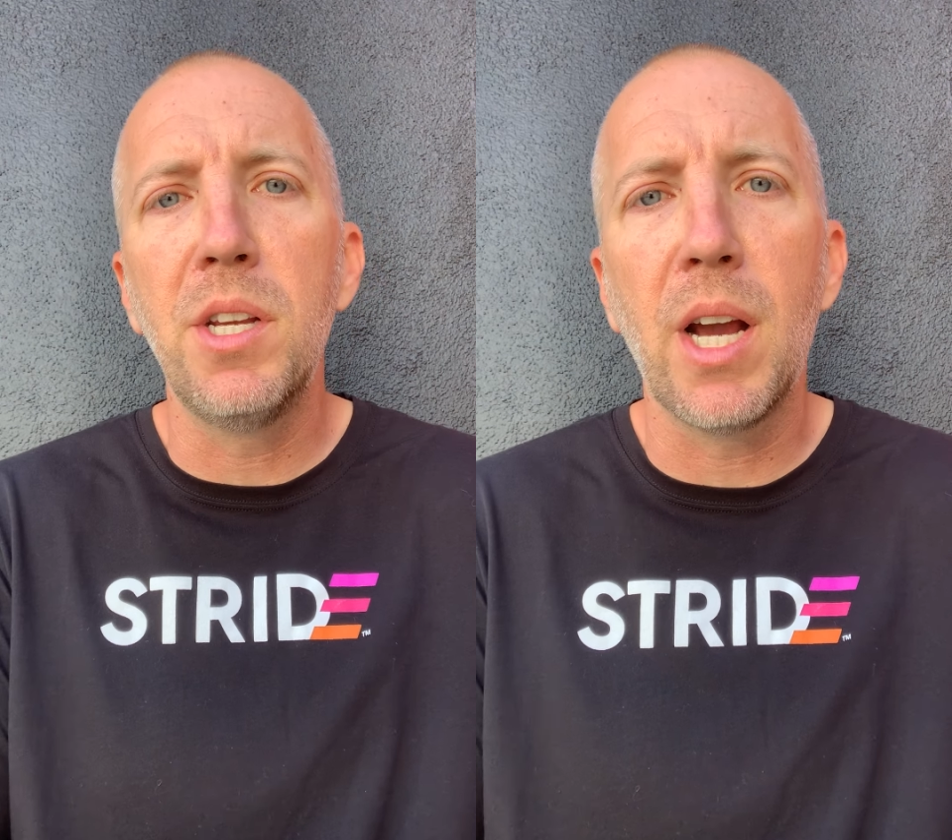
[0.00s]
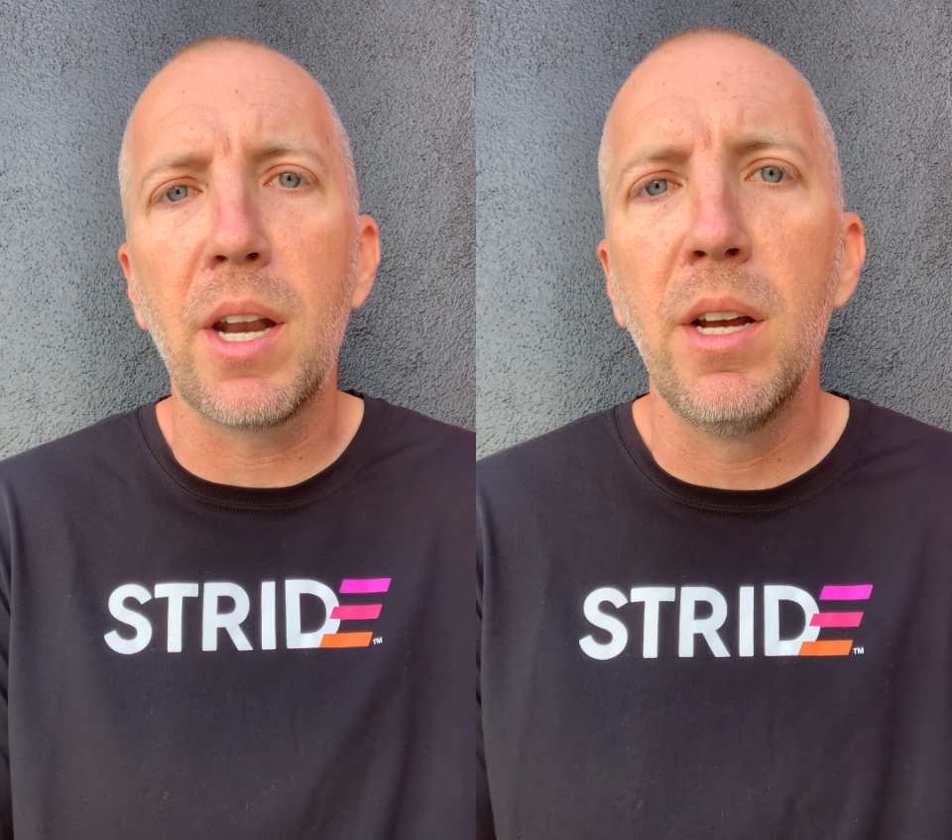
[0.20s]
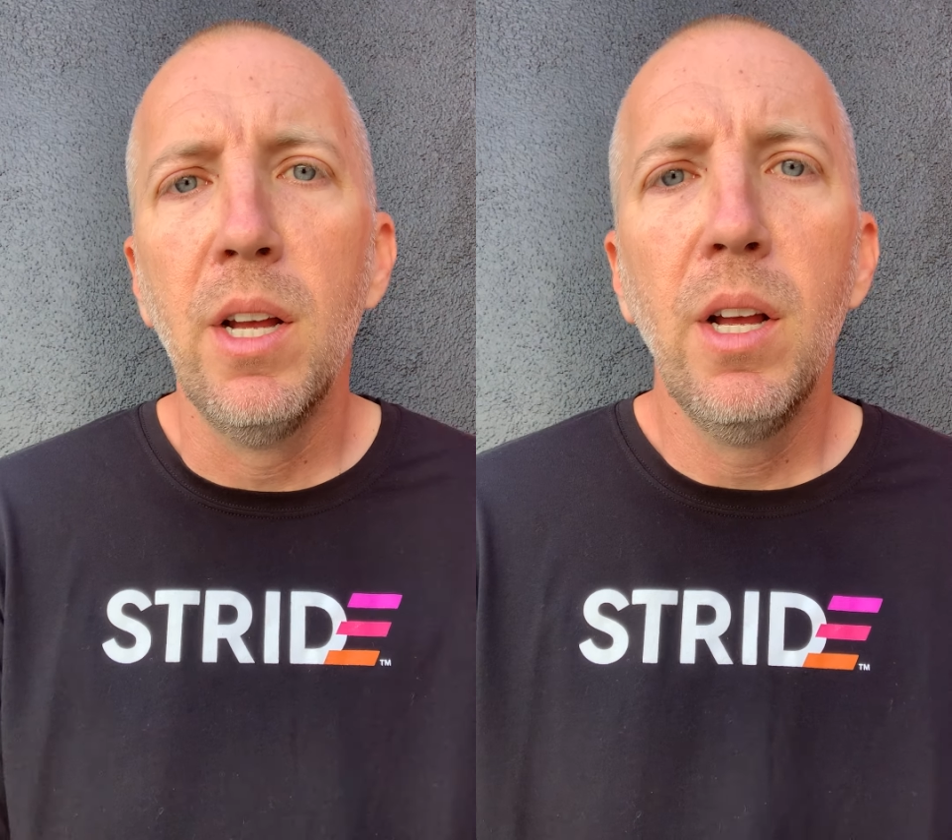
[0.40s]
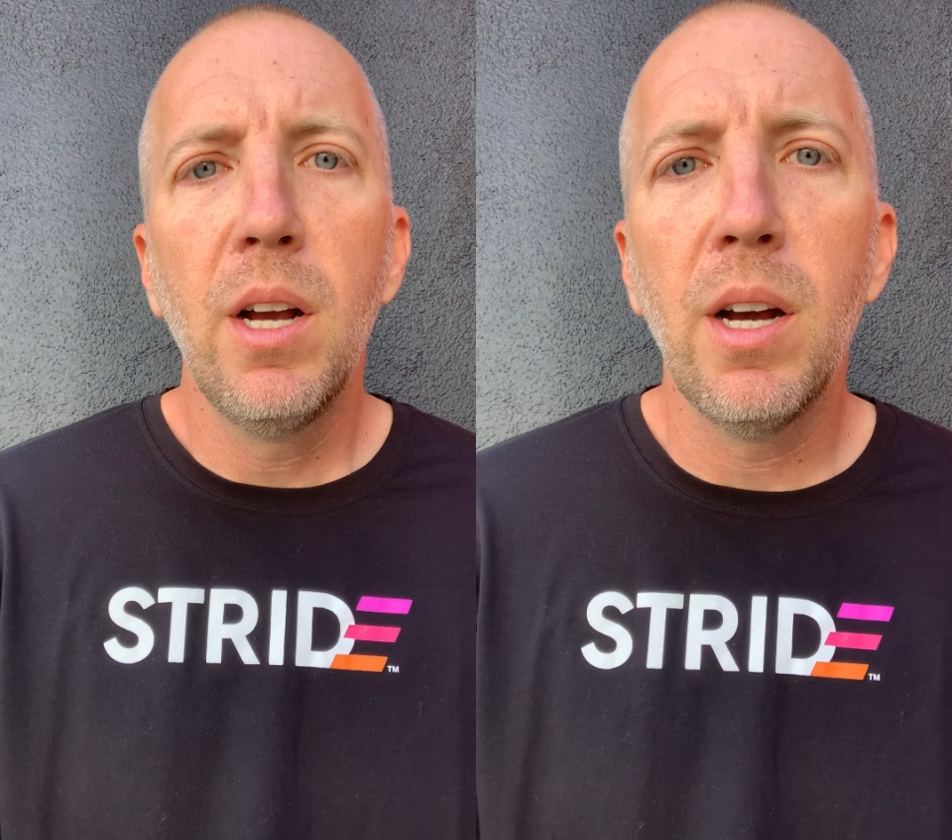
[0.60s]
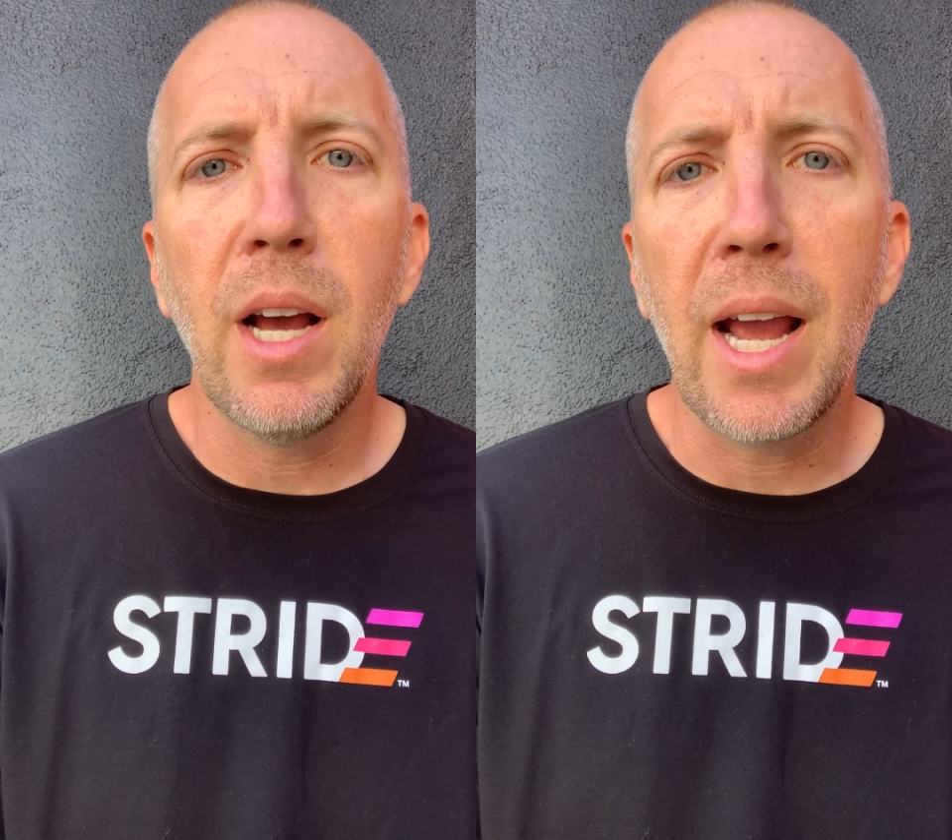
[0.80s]
you got a
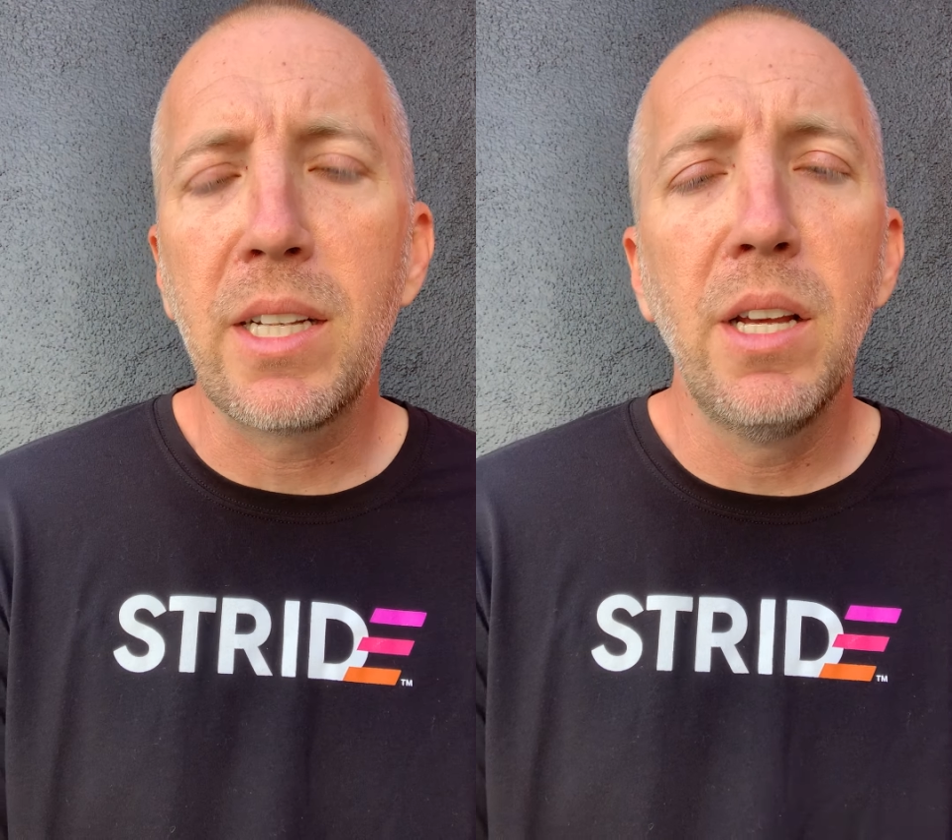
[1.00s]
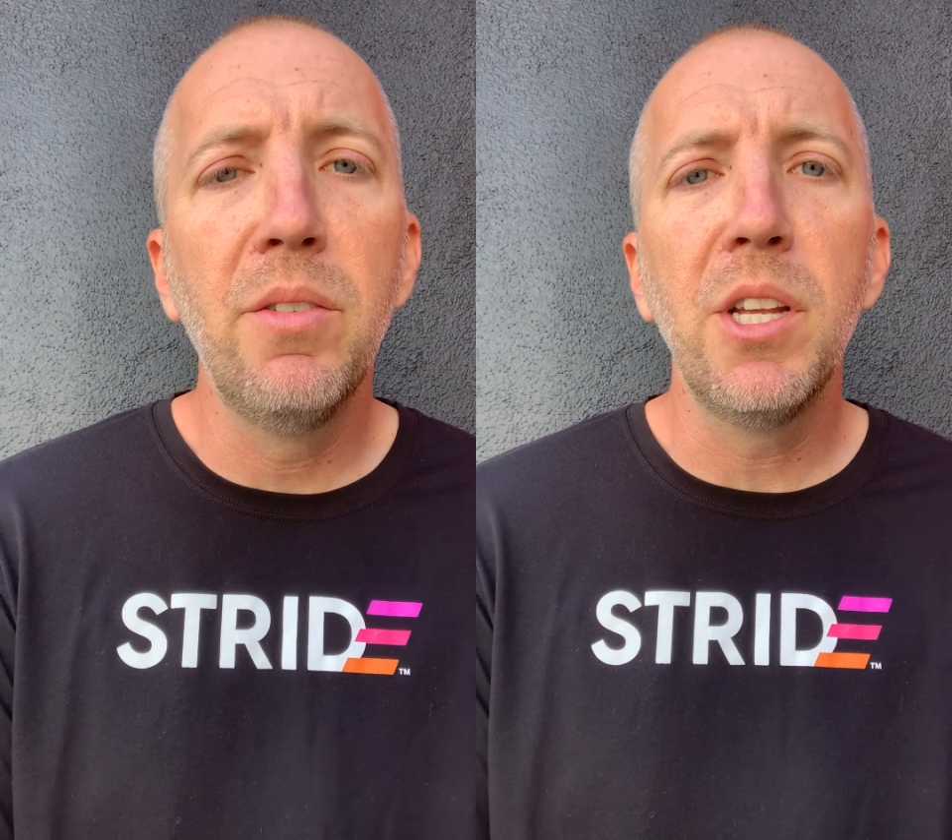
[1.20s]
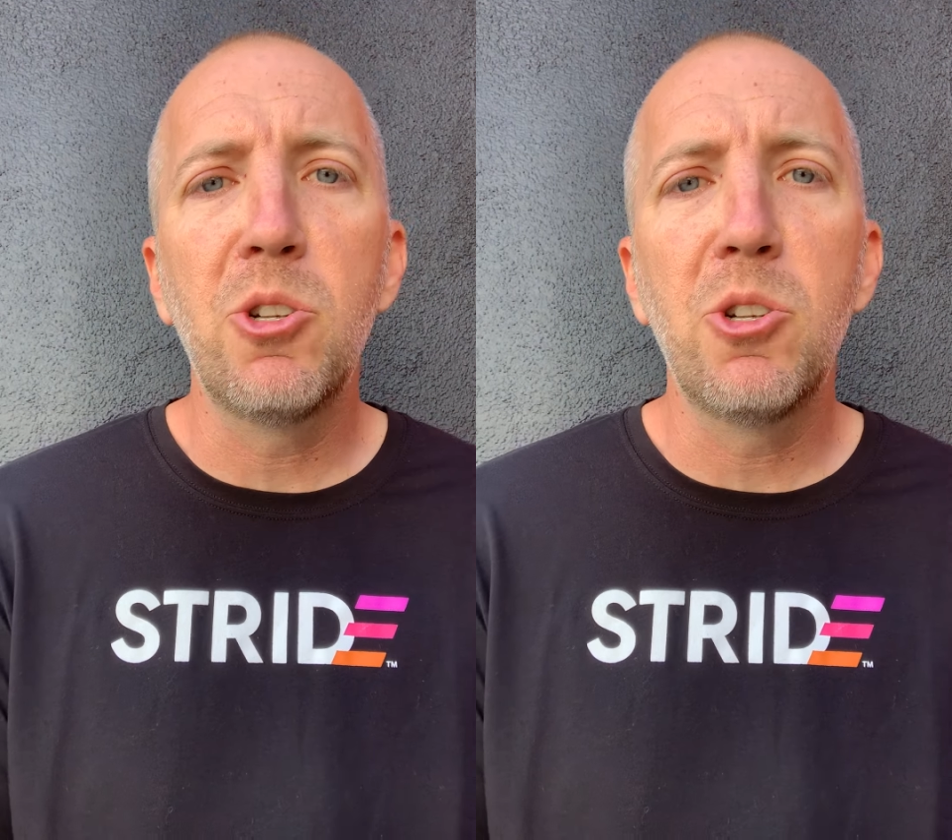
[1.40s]
activity